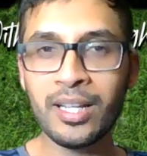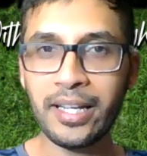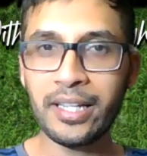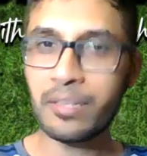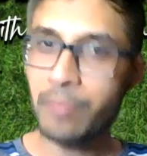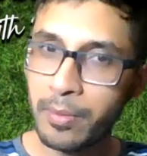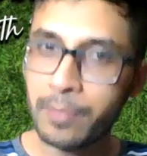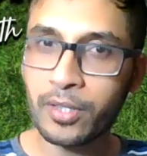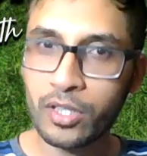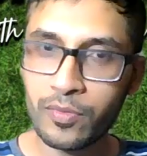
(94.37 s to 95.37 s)
And I think maybe
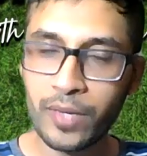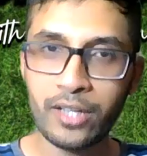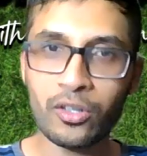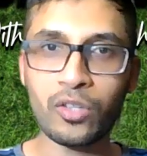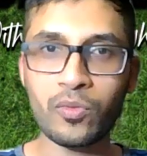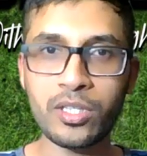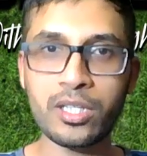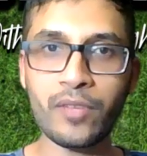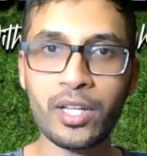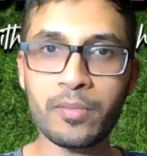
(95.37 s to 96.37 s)
because Van der Donk wasn't
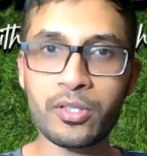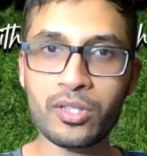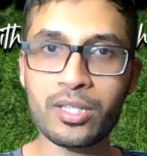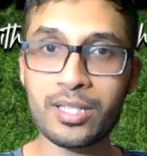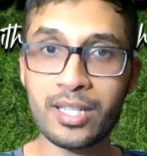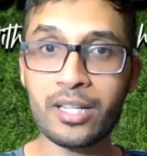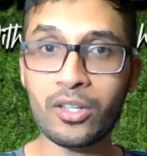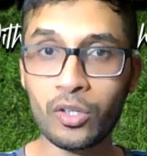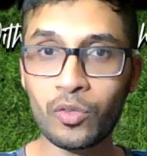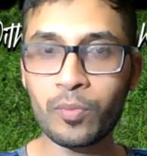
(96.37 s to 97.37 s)
available, so they decided
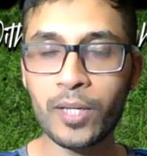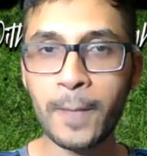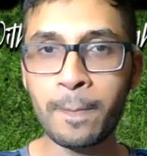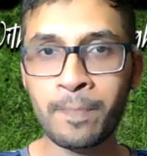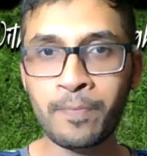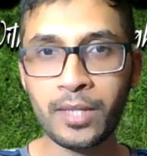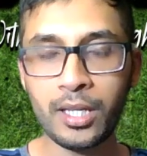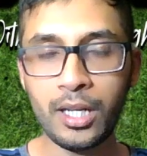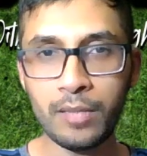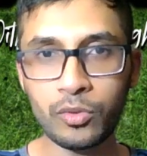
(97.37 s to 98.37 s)
not to play
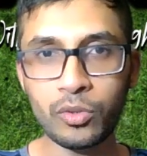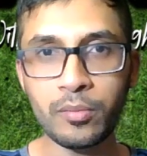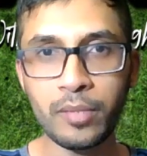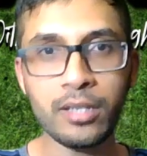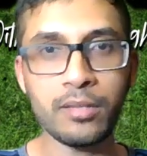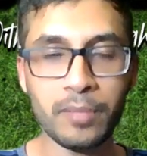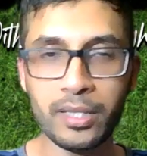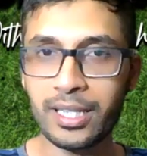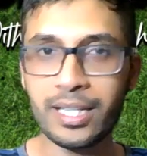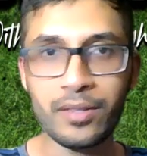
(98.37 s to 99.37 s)
through the middle.
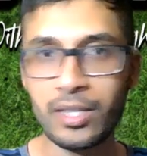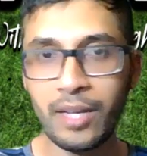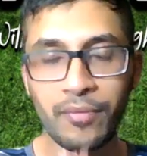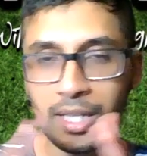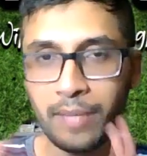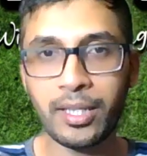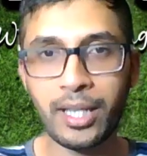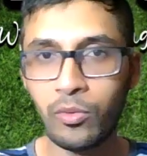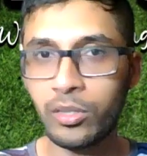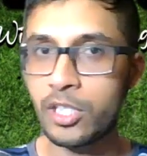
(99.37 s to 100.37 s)
But every time they
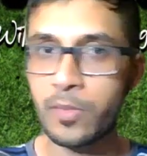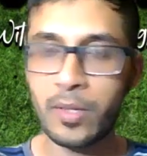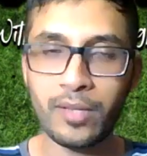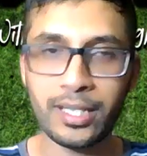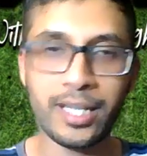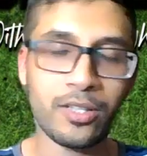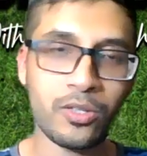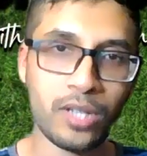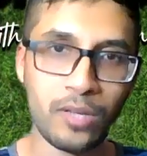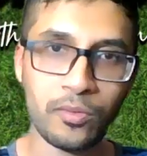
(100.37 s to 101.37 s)
counted, Spain were like, yeah, that's
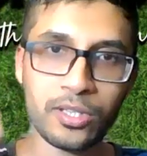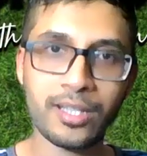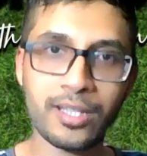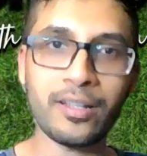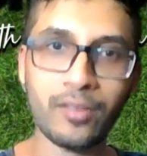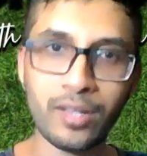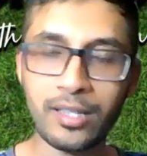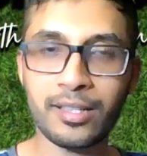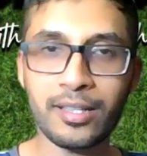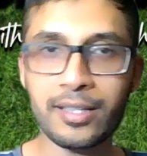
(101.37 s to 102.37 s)
okay, we'll just clear
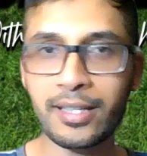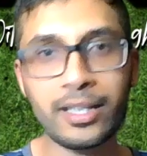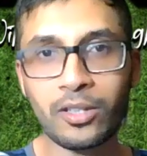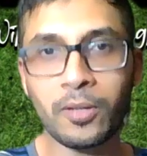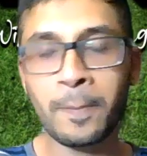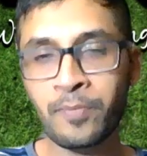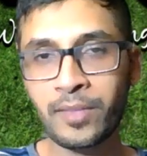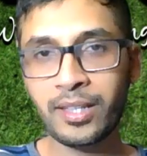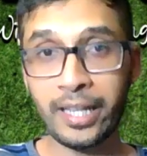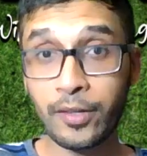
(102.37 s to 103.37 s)
it. And I thought
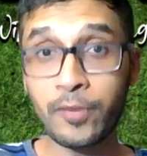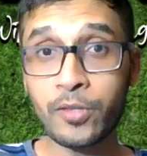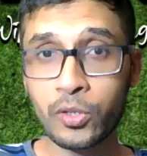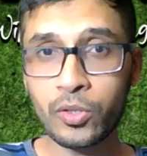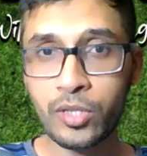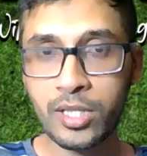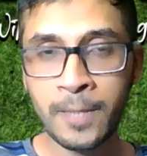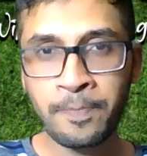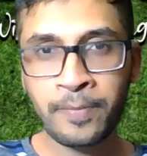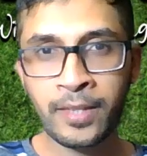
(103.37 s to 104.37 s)
that was good to
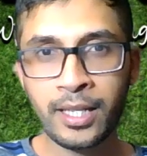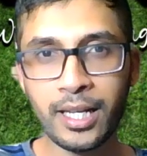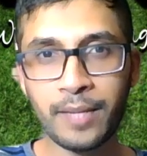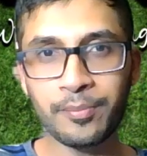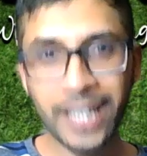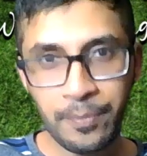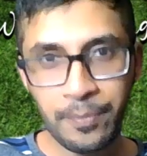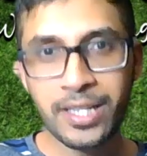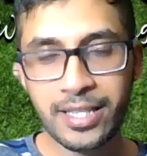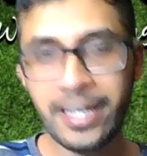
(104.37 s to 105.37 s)
see. That
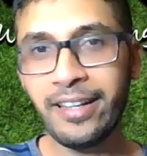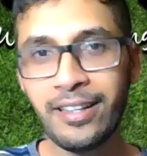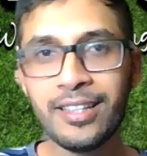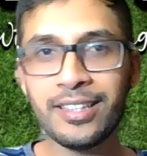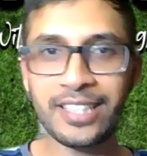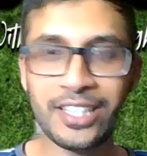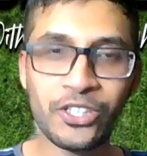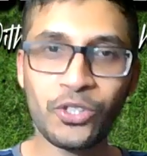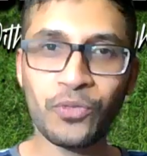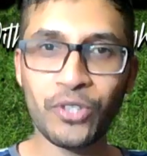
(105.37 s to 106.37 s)
being said, the
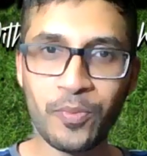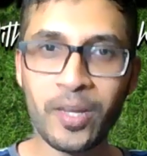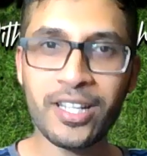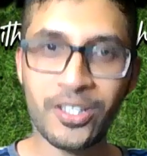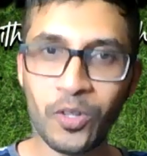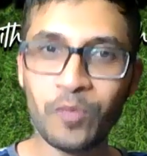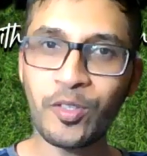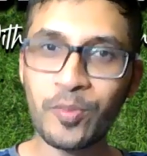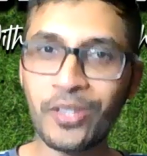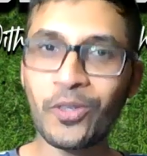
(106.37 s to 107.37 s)
issue for Spain has
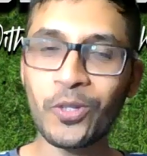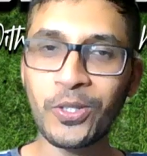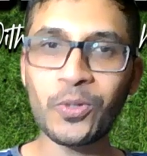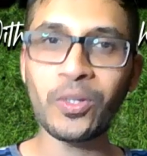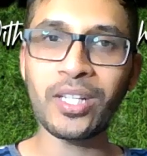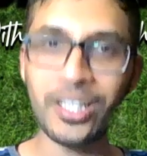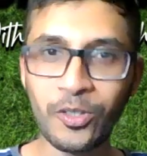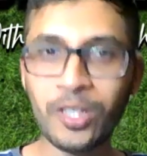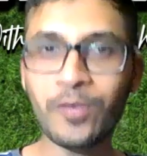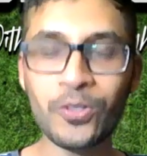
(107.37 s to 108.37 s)
always been goal scoring, and
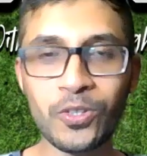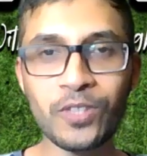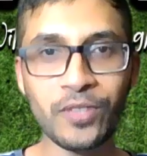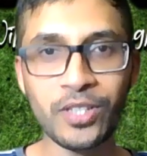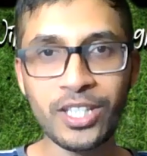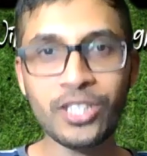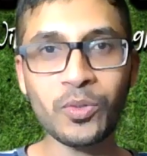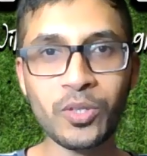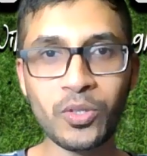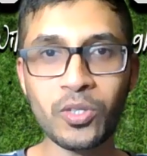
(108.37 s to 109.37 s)
today was no different. The issue
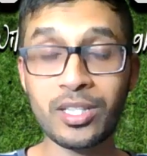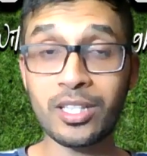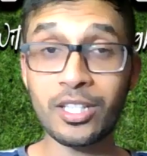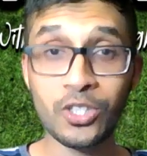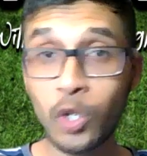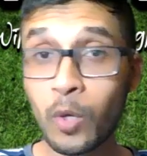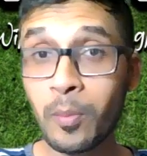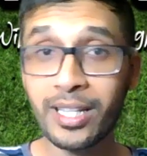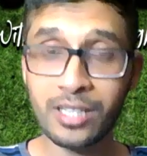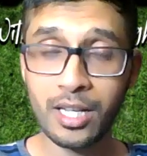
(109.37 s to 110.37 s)
was goal scoring. There's so
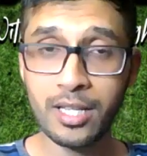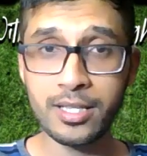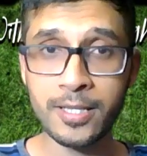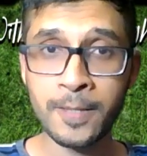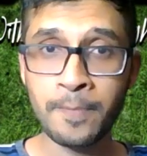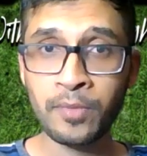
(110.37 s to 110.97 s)
many chances.